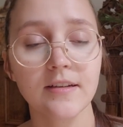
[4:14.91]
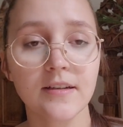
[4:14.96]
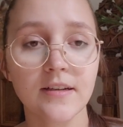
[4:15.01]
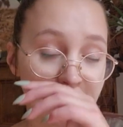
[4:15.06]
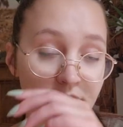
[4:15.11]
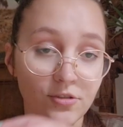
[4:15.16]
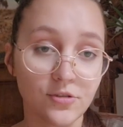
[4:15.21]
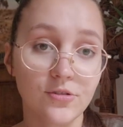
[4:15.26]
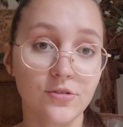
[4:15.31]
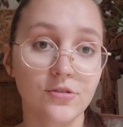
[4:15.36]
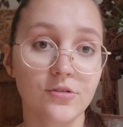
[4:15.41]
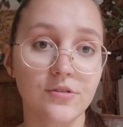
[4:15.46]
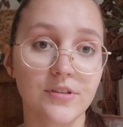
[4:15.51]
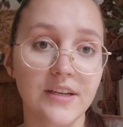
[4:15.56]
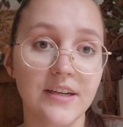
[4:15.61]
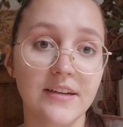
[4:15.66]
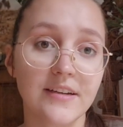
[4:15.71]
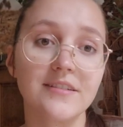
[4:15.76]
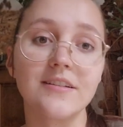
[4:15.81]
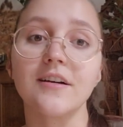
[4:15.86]
So
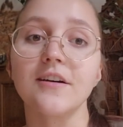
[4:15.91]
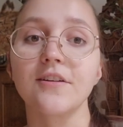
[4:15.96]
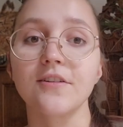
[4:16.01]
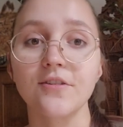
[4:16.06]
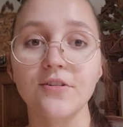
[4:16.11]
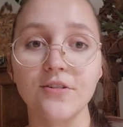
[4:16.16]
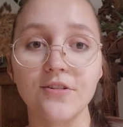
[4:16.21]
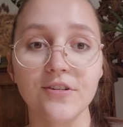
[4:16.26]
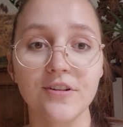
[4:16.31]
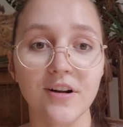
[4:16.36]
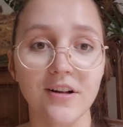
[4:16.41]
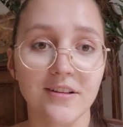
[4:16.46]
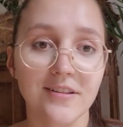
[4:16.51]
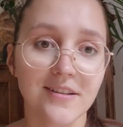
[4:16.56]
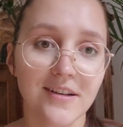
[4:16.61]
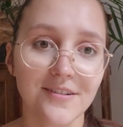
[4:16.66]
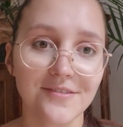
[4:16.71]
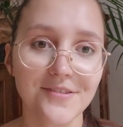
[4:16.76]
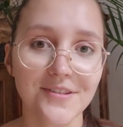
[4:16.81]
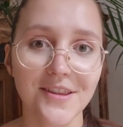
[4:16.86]
yeah, I don't know, I'll have